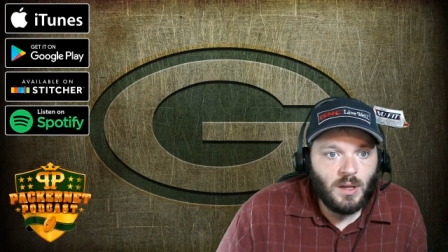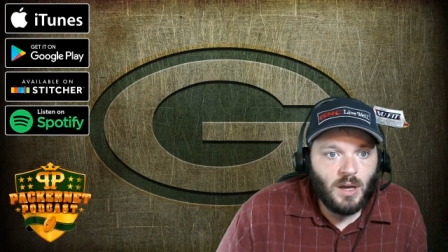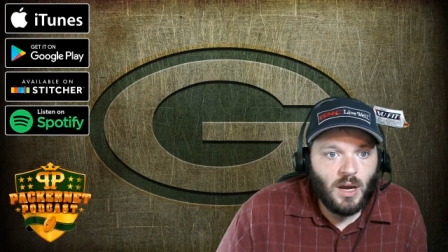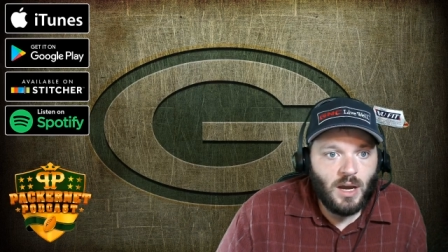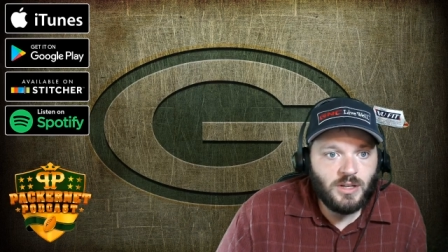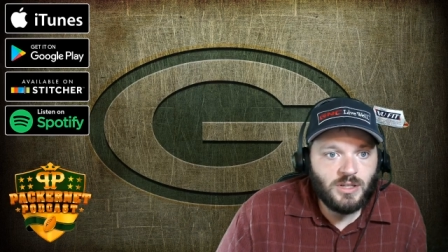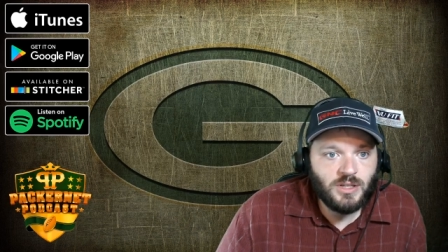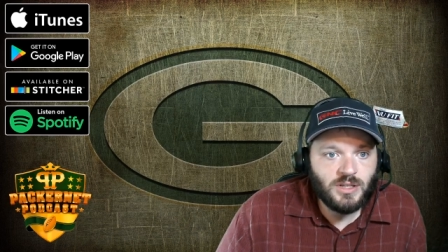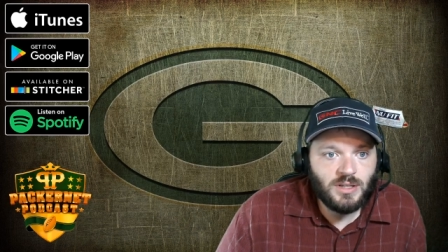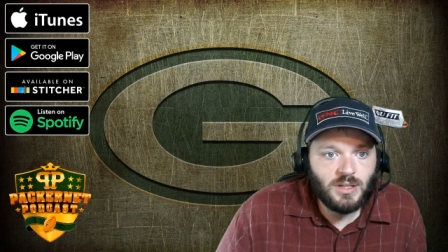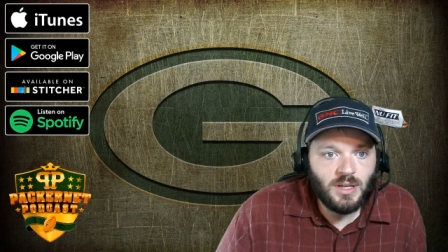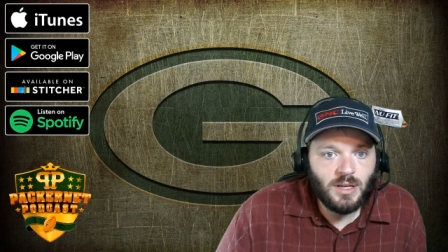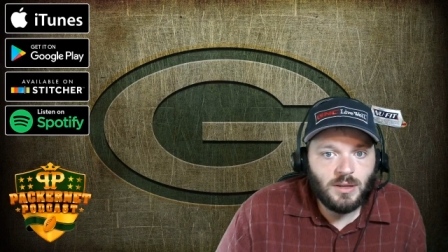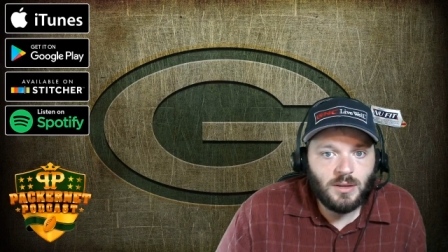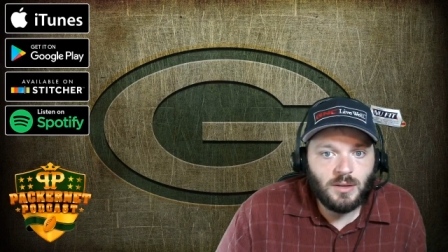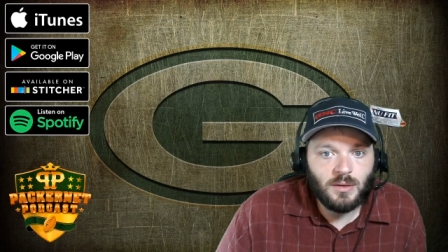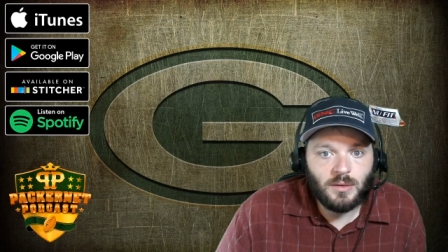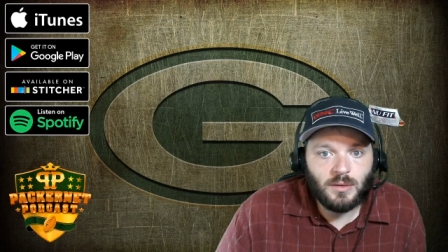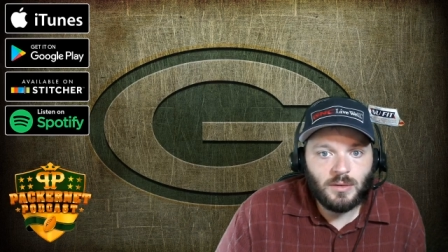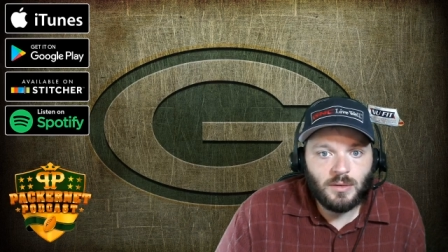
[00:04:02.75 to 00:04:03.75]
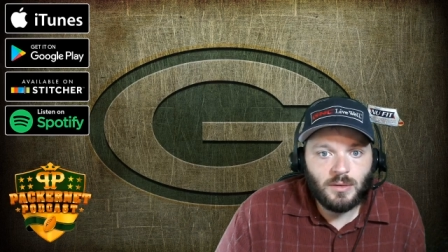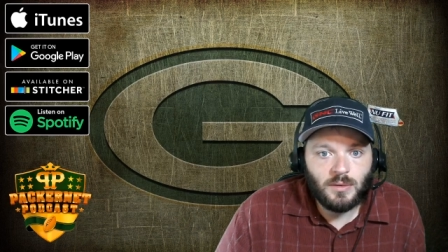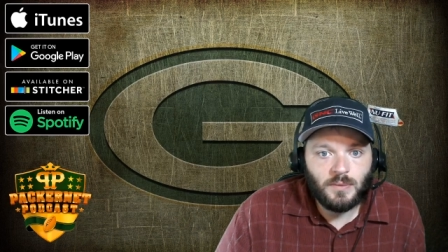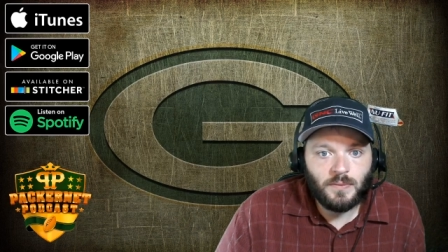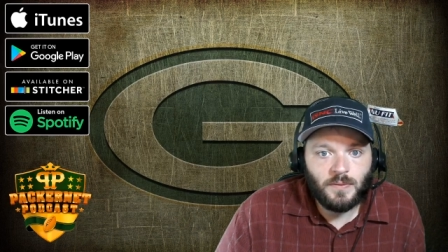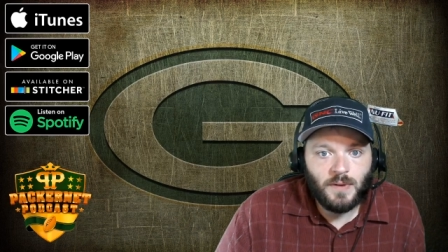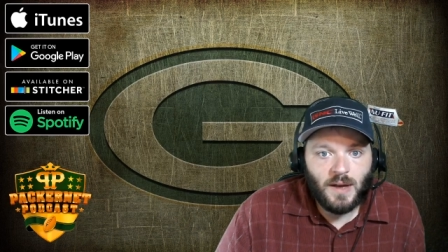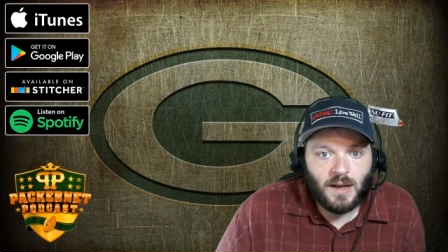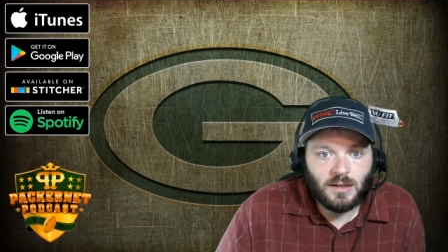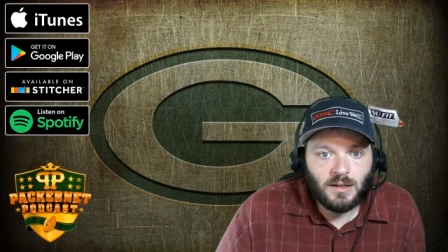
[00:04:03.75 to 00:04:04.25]
I just think that the
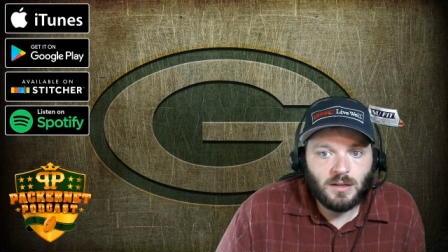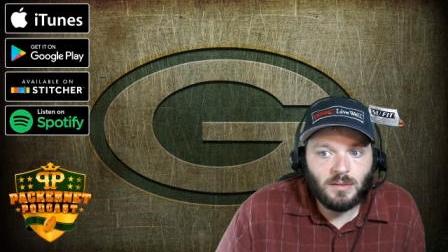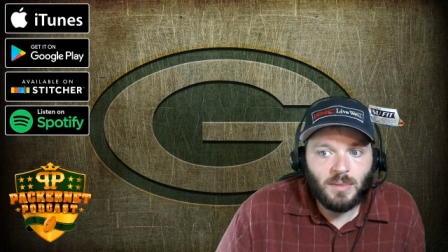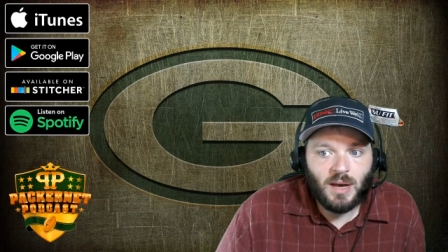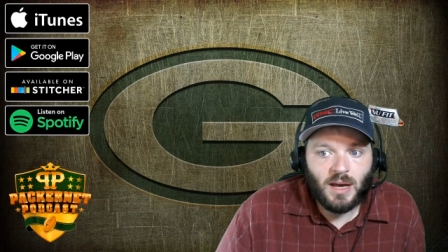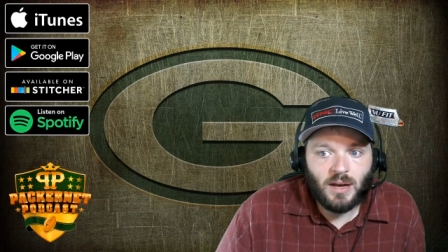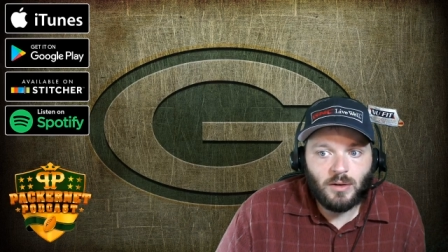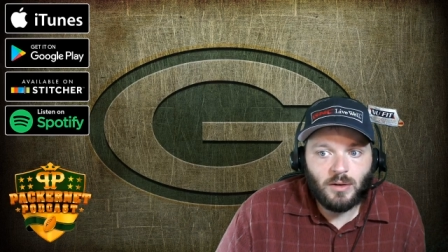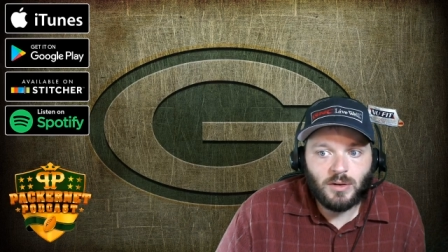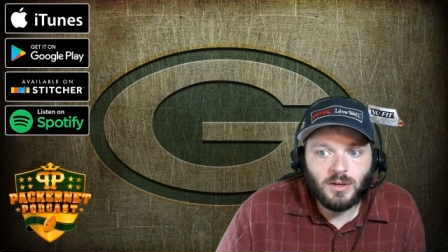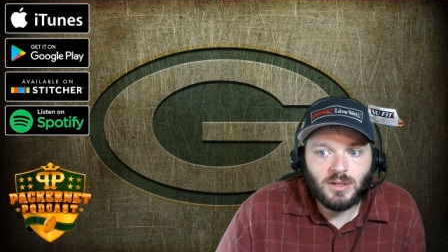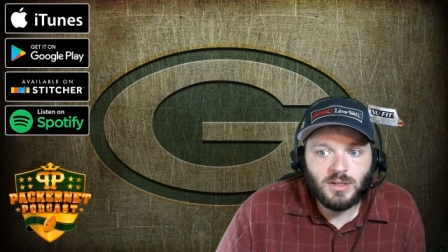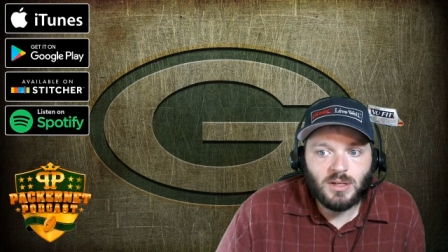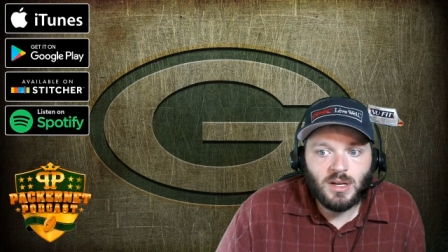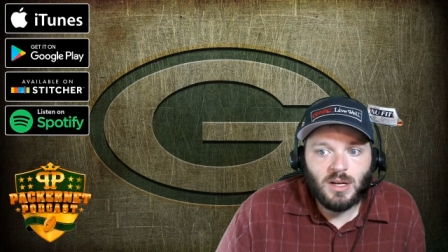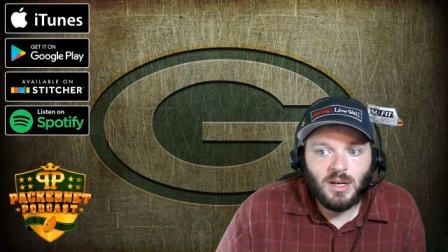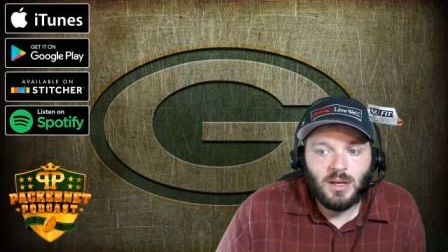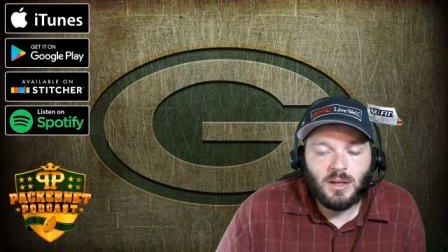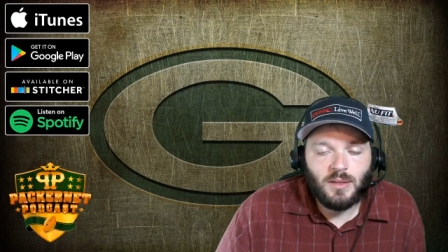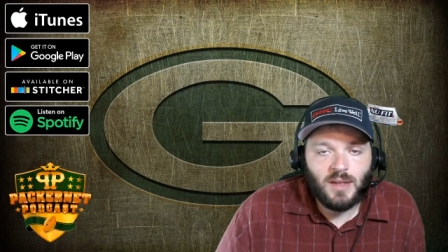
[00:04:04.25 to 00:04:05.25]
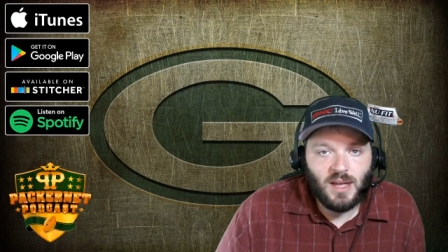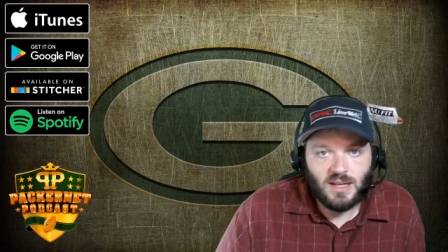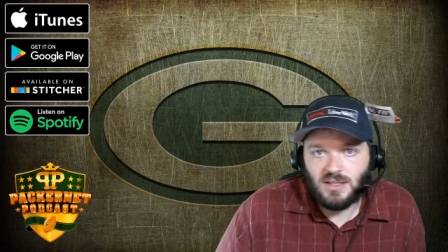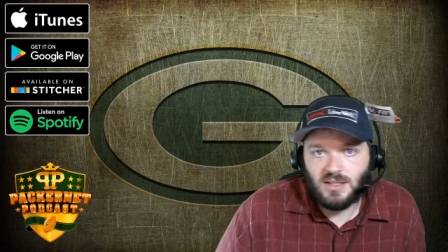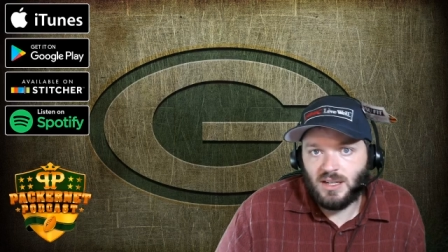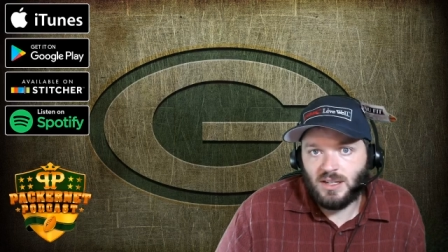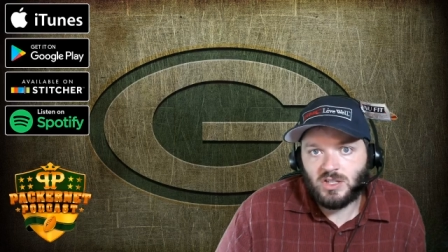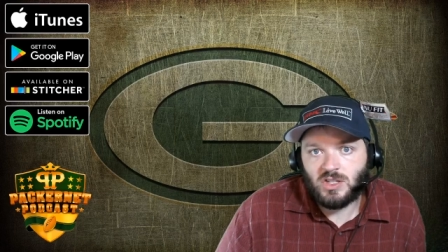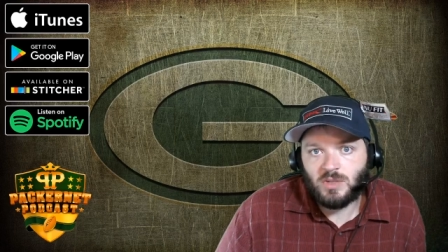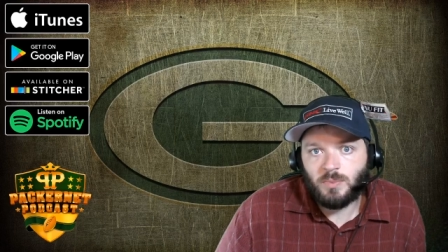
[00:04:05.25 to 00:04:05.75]
fact of the matter is that's
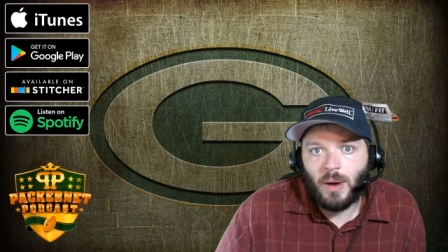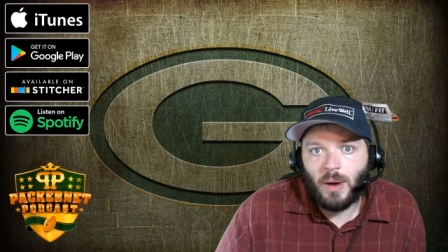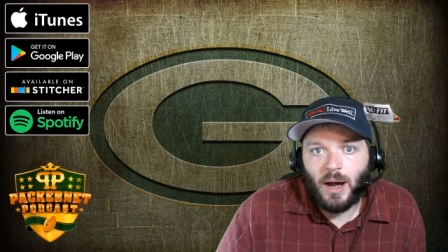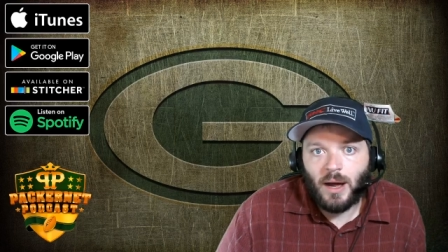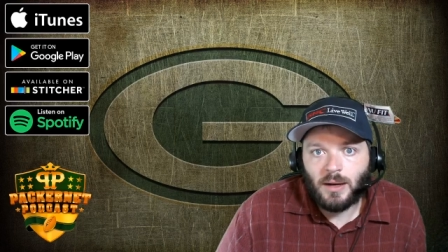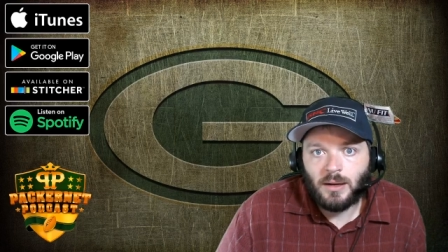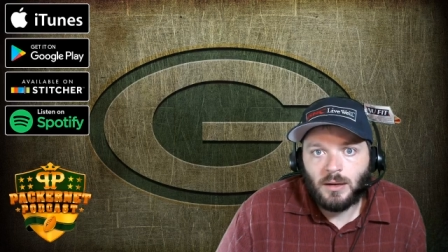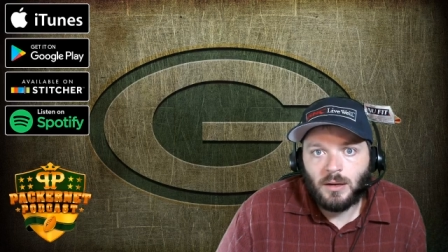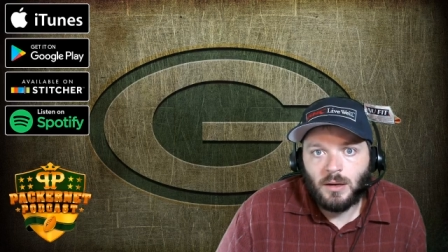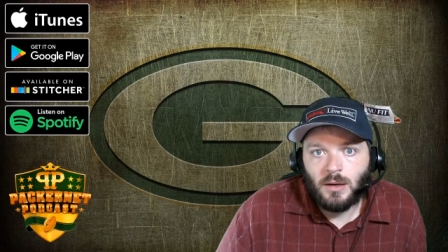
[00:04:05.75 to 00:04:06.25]
his spot,